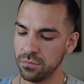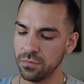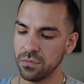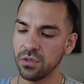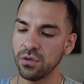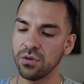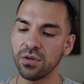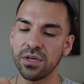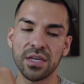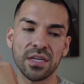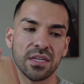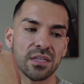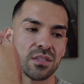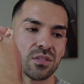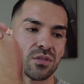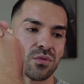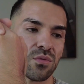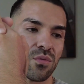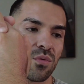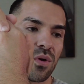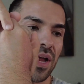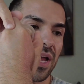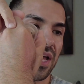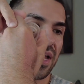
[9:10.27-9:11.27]
Okay, it's
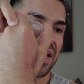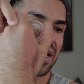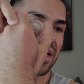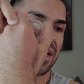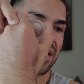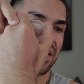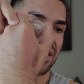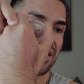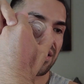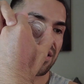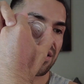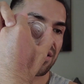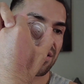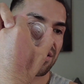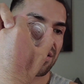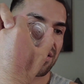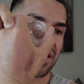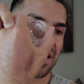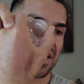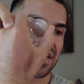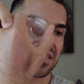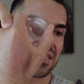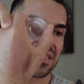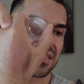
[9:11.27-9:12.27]
right here.
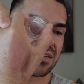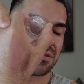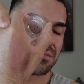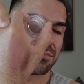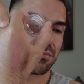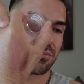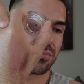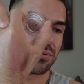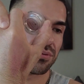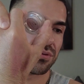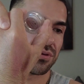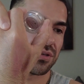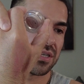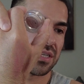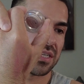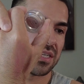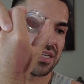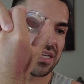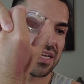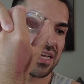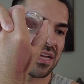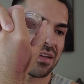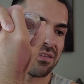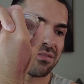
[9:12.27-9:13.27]
I did a pretty
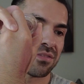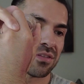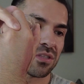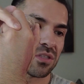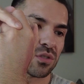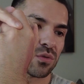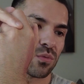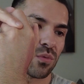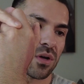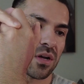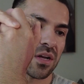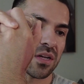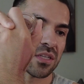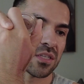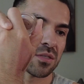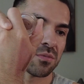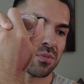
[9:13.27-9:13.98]
heavy swatch,